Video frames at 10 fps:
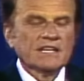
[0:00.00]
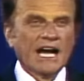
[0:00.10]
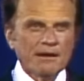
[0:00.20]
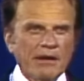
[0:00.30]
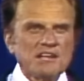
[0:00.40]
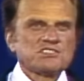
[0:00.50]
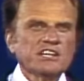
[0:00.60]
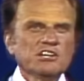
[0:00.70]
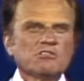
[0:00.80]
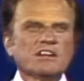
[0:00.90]
I'm
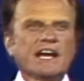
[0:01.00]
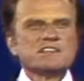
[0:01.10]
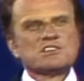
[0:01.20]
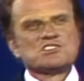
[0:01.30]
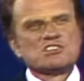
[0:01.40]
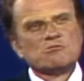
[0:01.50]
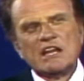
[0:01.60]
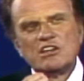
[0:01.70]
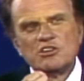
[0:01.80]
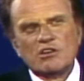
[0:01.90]
asking you tonight to
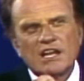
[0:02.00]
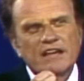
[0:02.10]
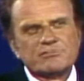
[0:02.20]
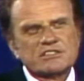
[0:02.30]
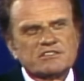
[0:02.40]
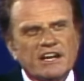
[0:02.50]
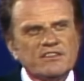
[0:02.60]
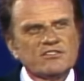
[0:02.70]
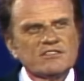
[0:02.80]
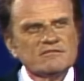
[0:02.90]
surrender your life to
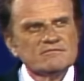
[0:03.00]
Christ,